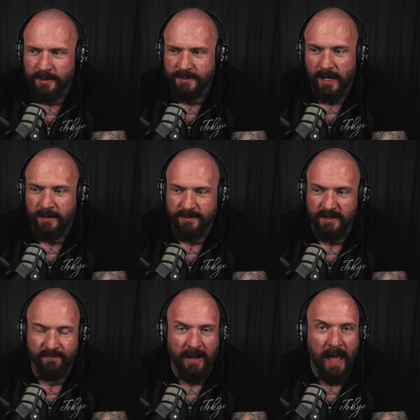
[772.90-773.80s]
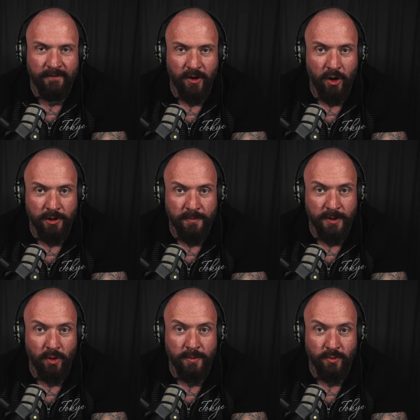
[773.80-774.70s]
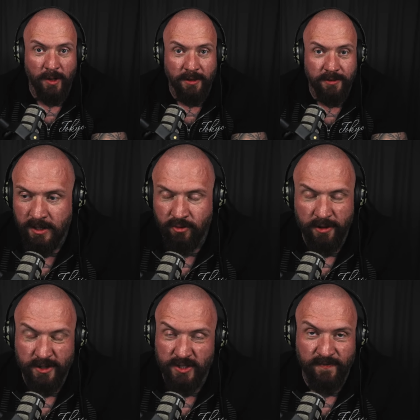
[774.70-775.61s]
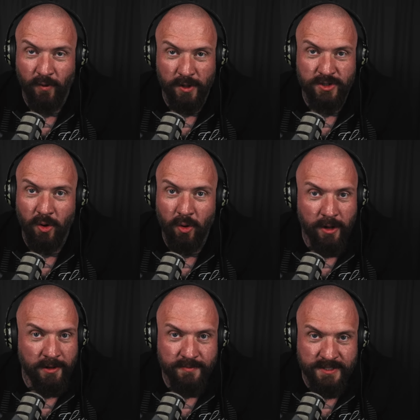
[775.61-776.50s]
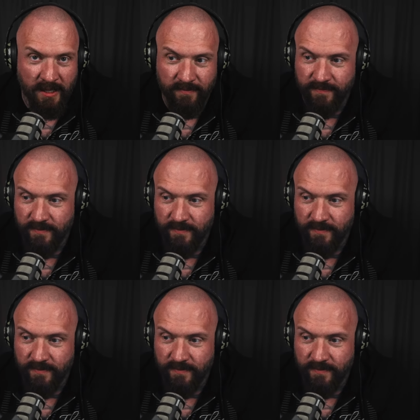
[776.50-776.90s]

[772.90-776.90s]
This guy doesn't even have a heart to be open with. He'd rather just focus all on himself.